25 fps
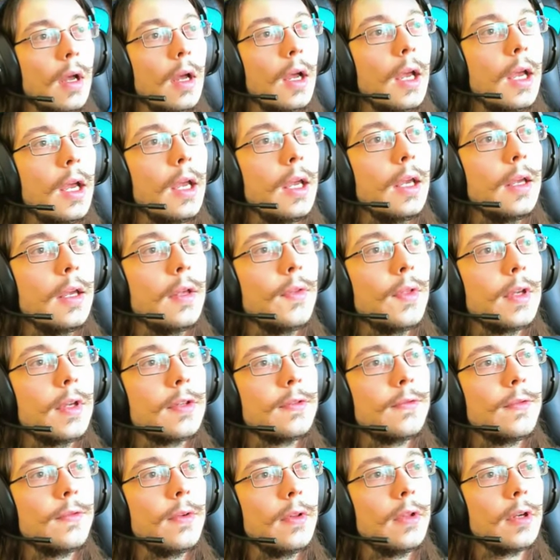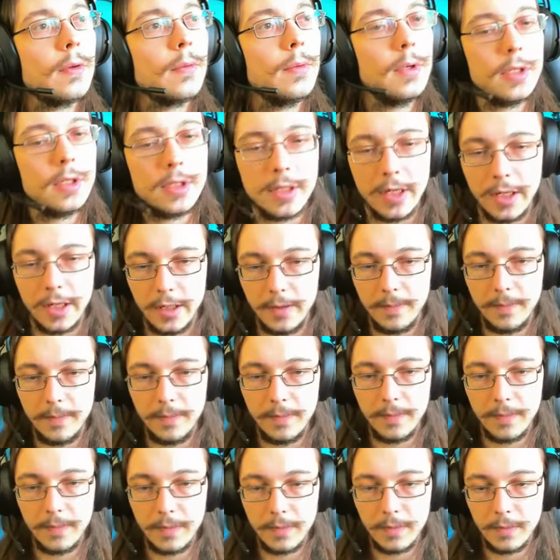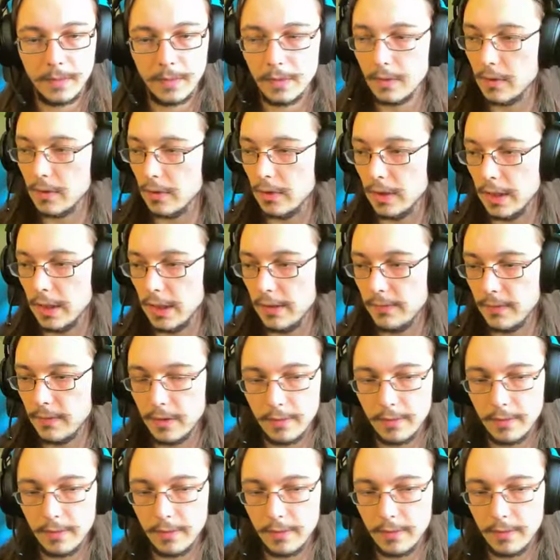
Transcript: hey, thanks for following. Appreciate it. Are you leaving